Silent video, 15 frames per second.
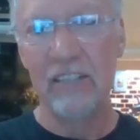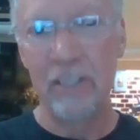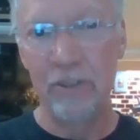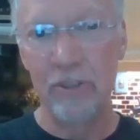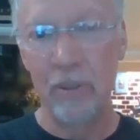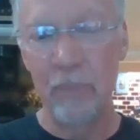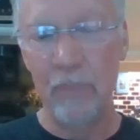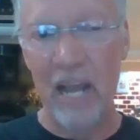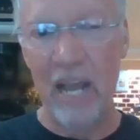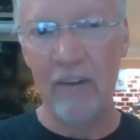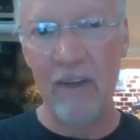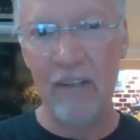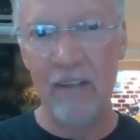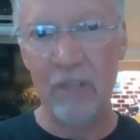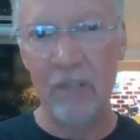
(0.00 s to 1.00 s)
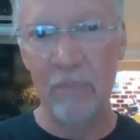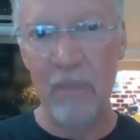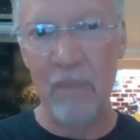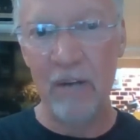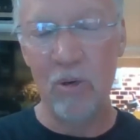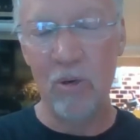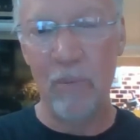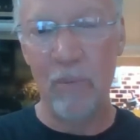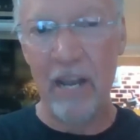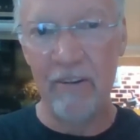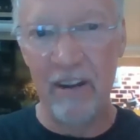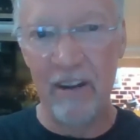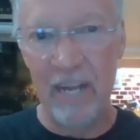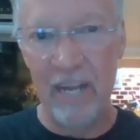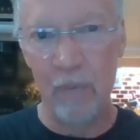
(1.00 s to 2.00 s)
your background and medical
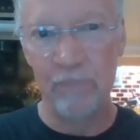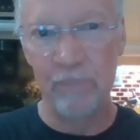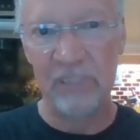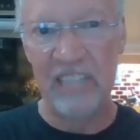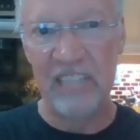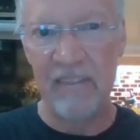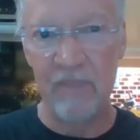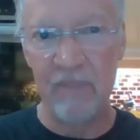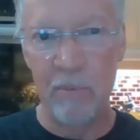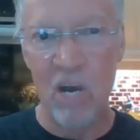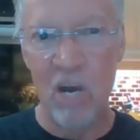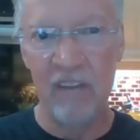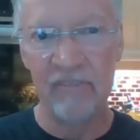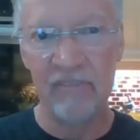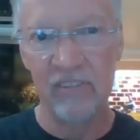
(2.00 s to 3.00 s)
background help stave them off?